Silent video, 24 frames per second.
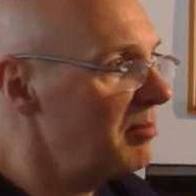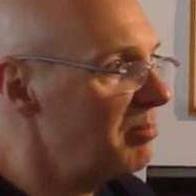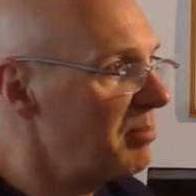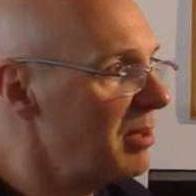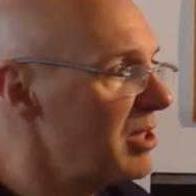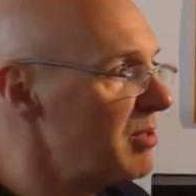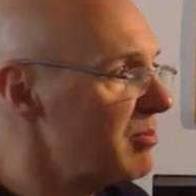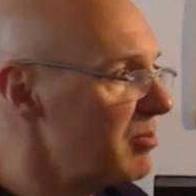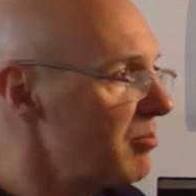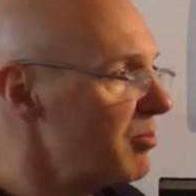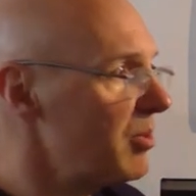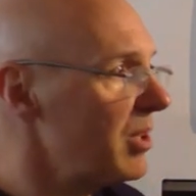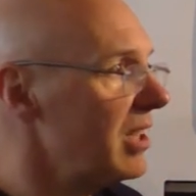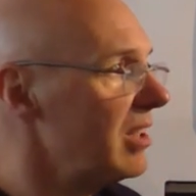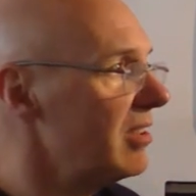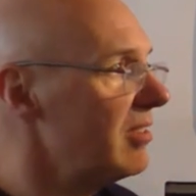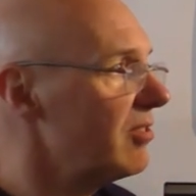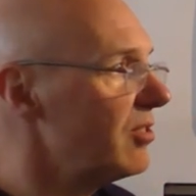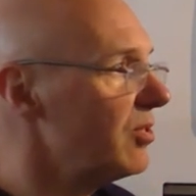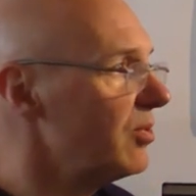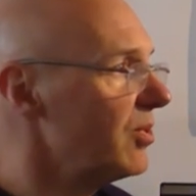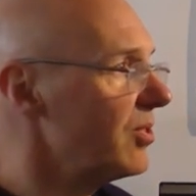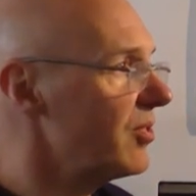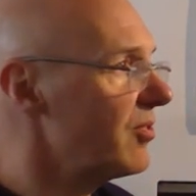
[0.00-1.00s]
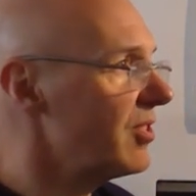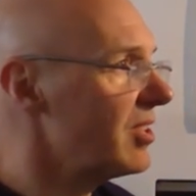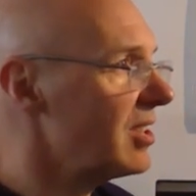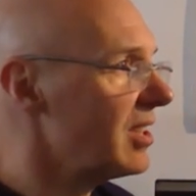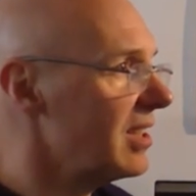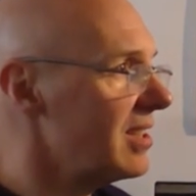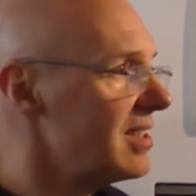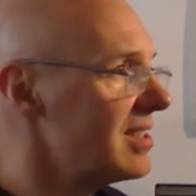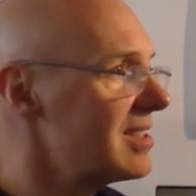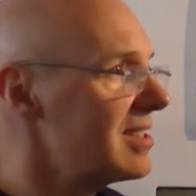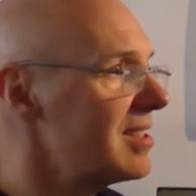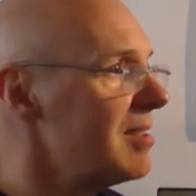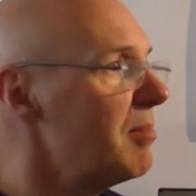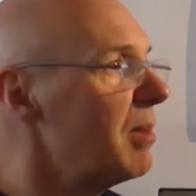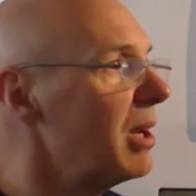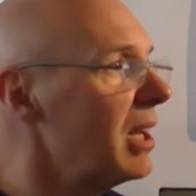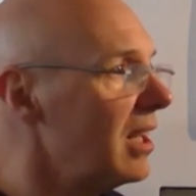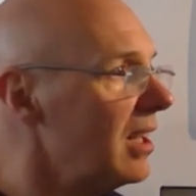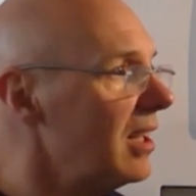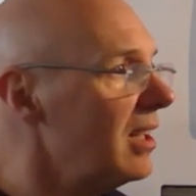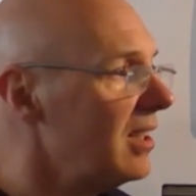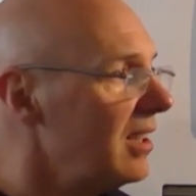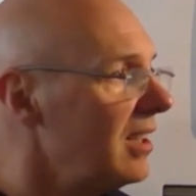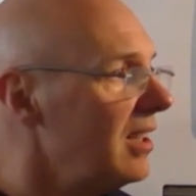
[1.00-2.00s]
Benjamin Britten, of course, was kind of
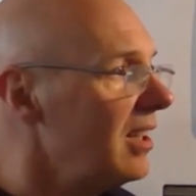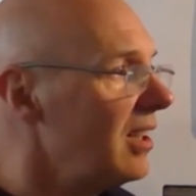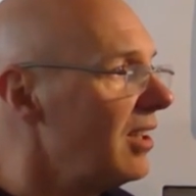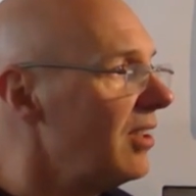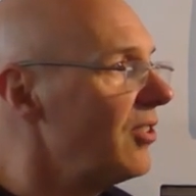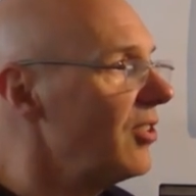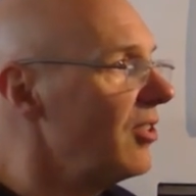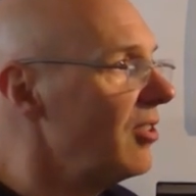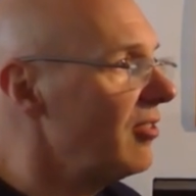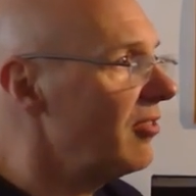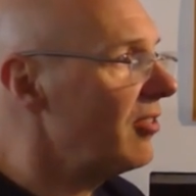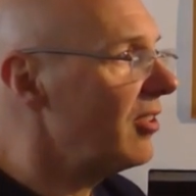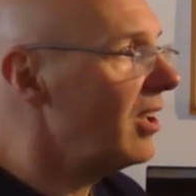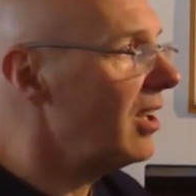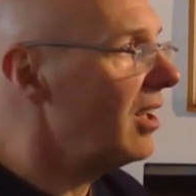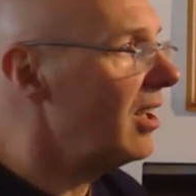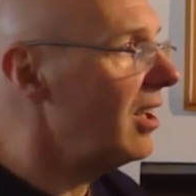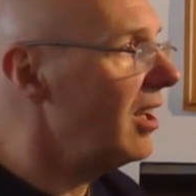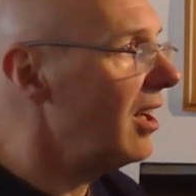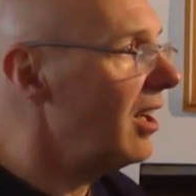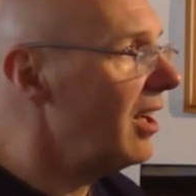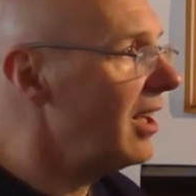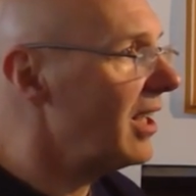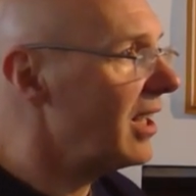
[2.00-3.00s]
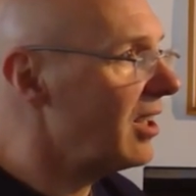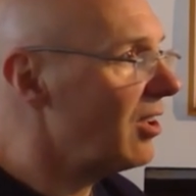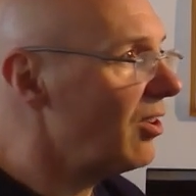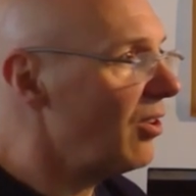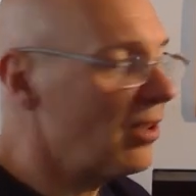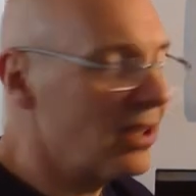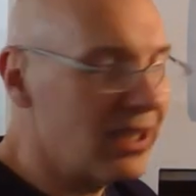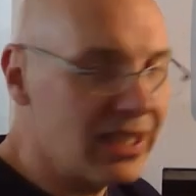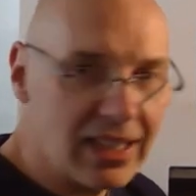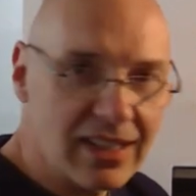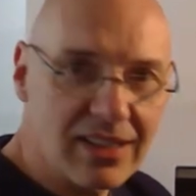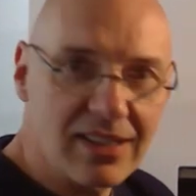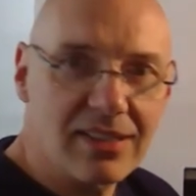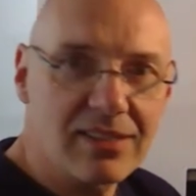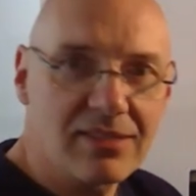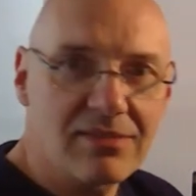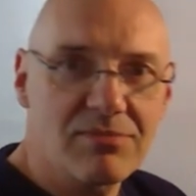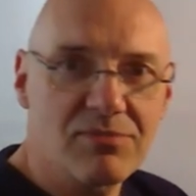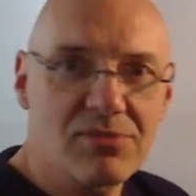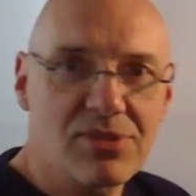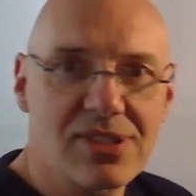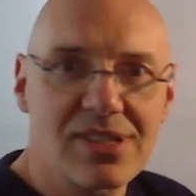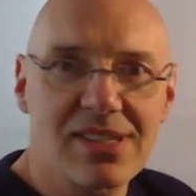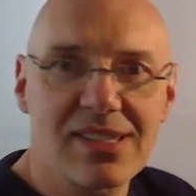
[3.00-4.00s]
similar sort of iconic
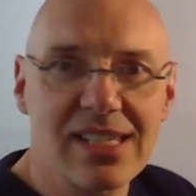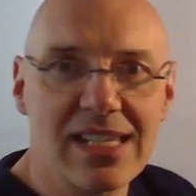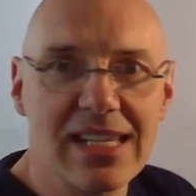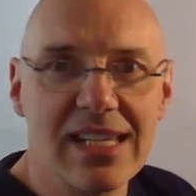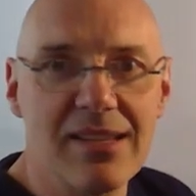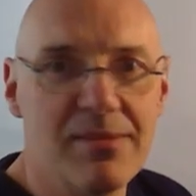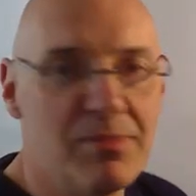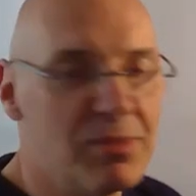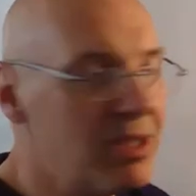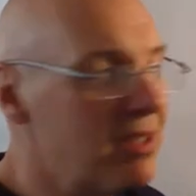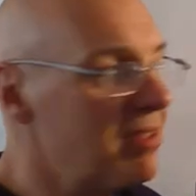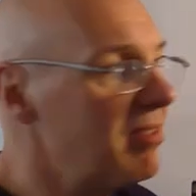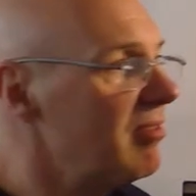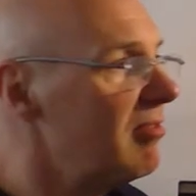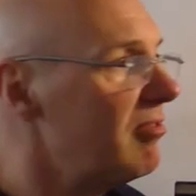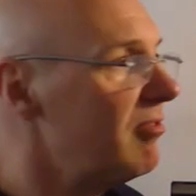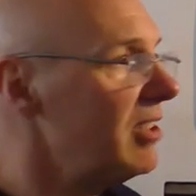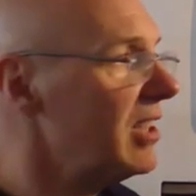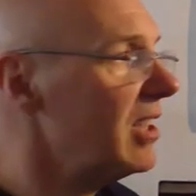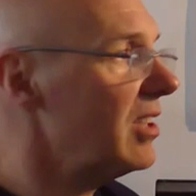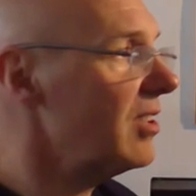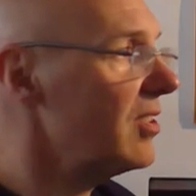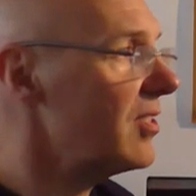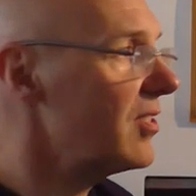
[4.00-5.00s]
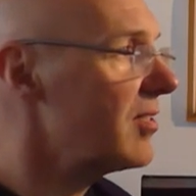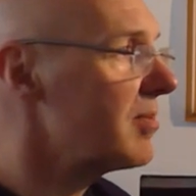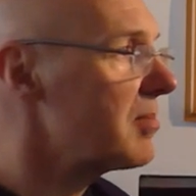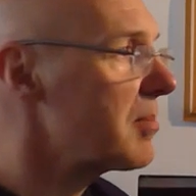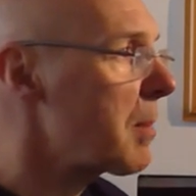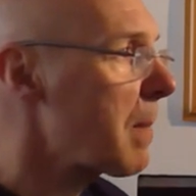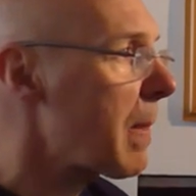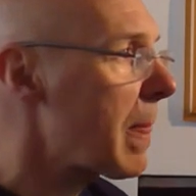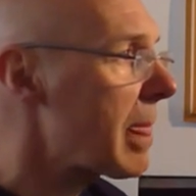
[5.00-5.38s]
seaman figures.